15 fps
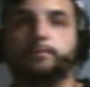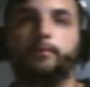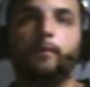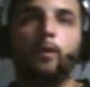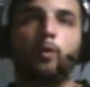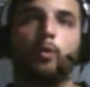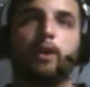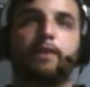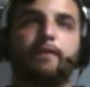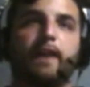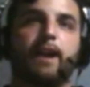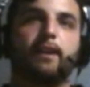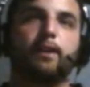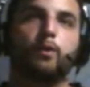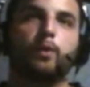
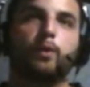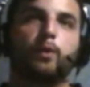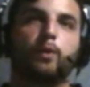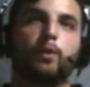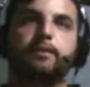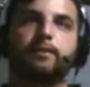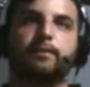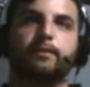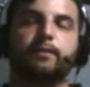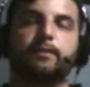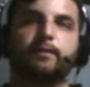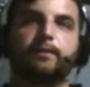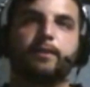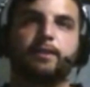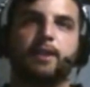win
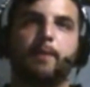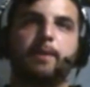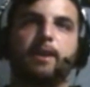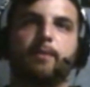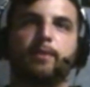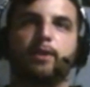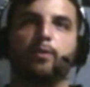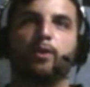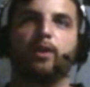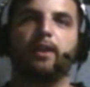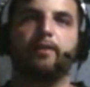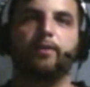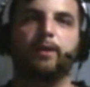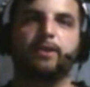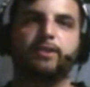the WWE World
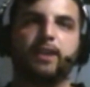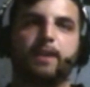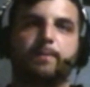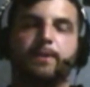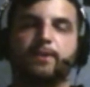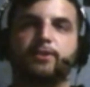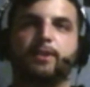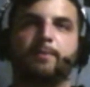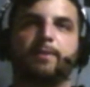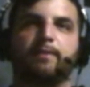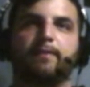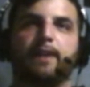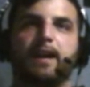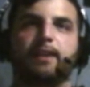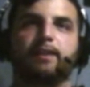Heavyweight Championship and
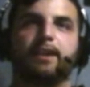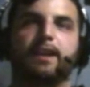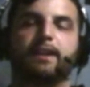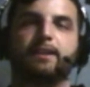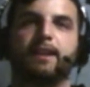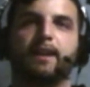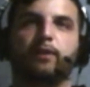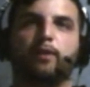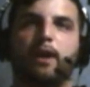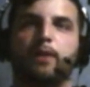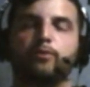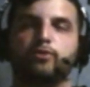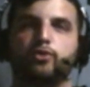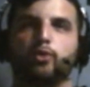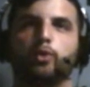finally get that
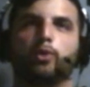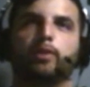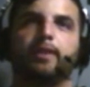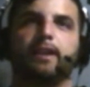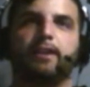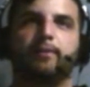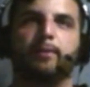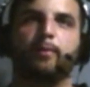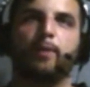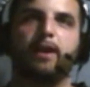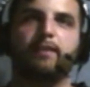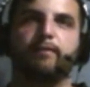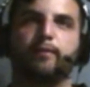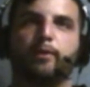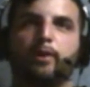crown jewel that he's been
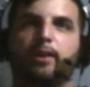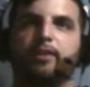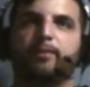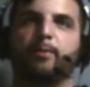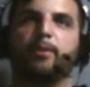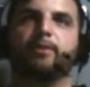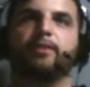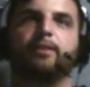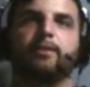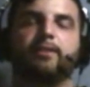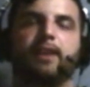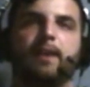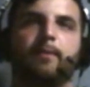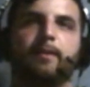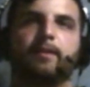waiting for in the sports
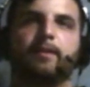entertainment?